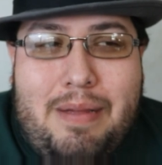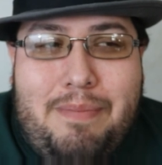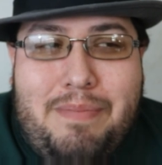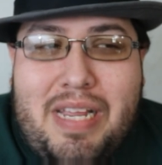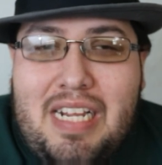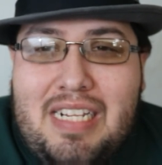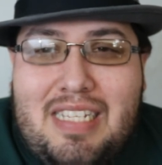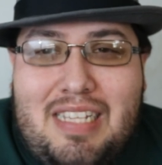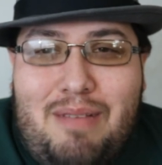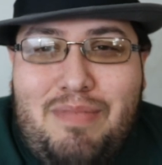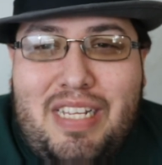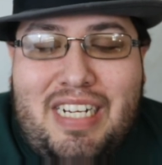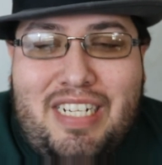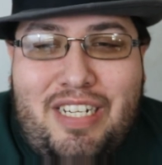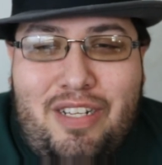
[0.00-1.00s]
means
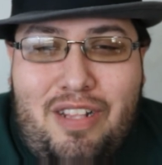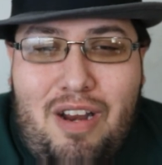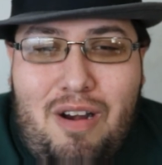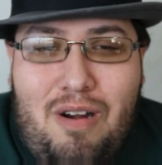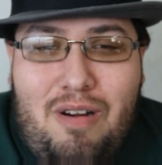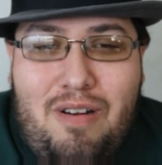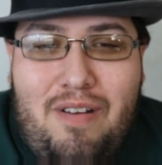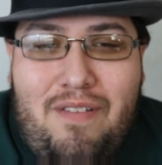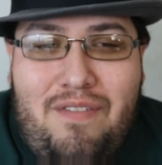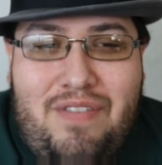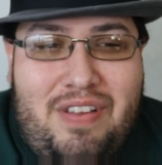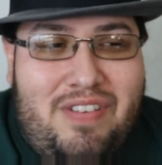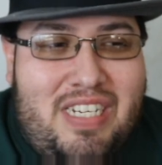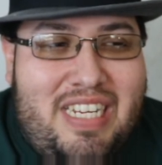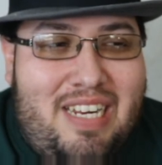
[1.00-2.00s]
something to their
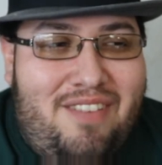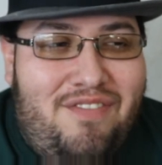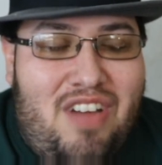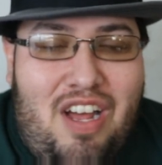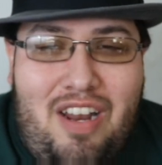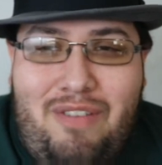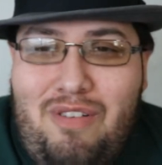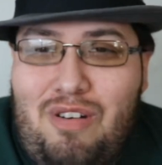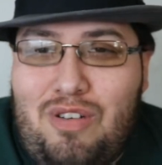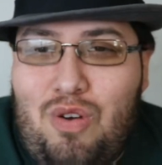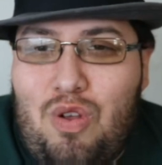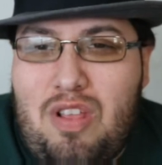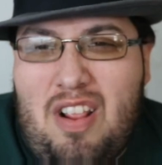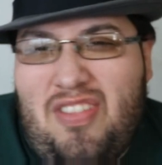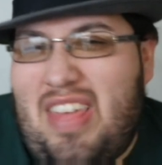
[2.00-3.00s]
fifteen followers
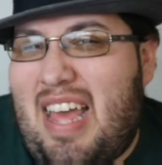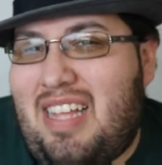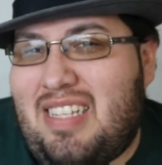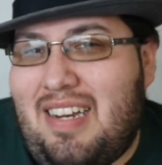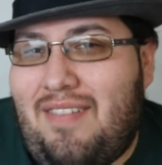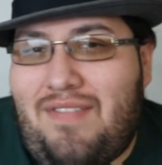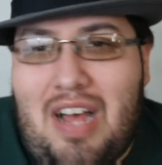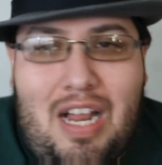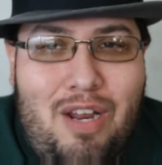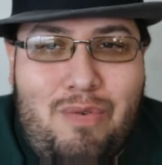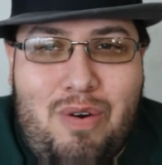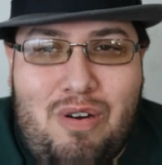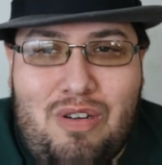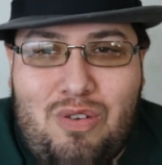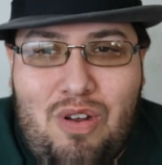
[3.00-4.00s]
or their thousand
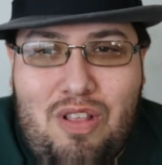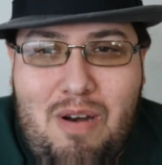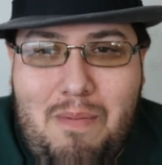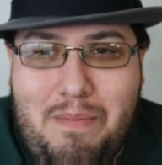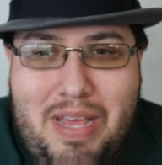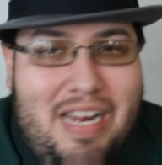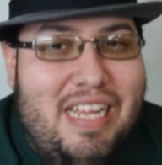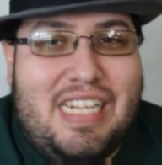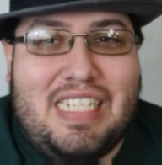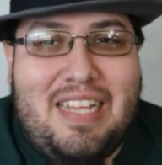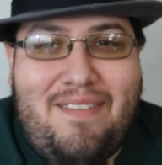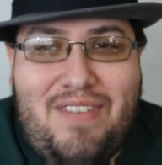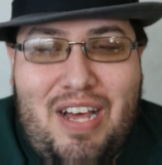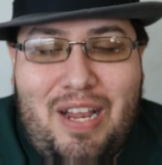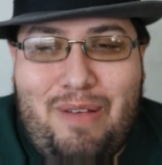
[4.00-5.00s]
followers or their millions
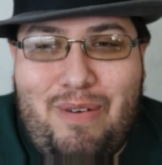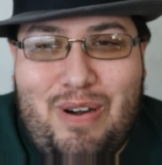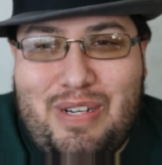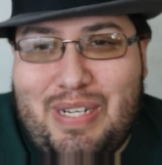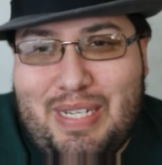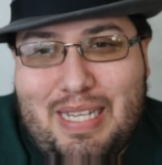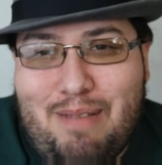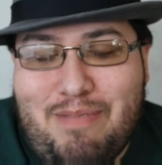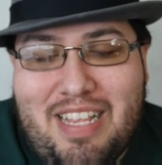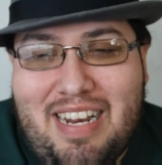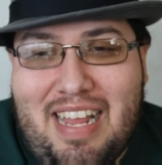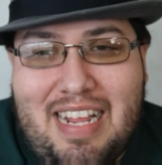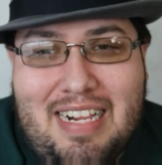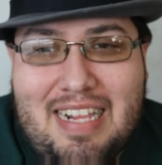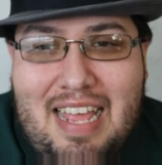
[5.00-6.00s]
of followers or something
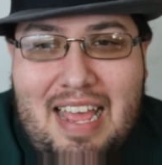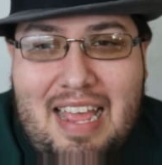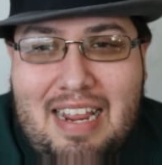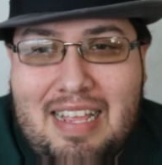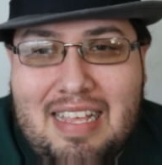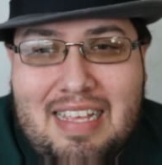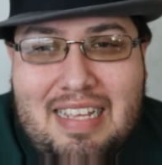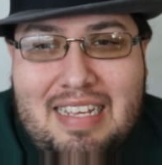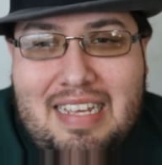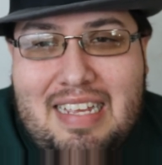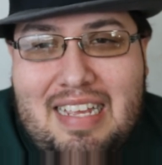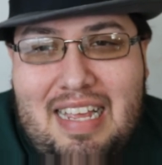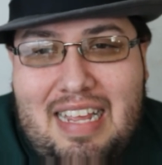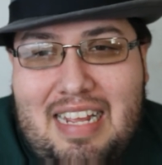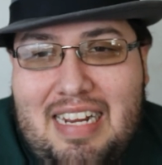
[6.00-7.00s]
like that.
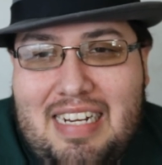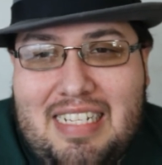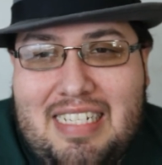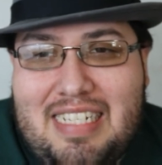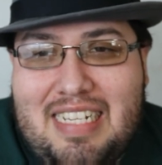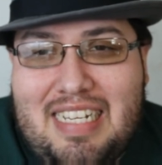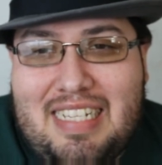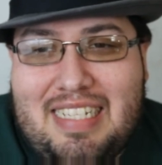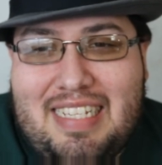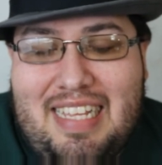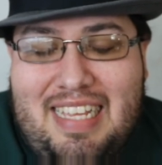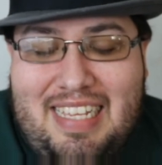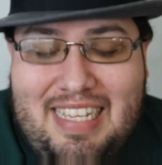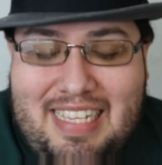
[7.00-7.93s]
And it's just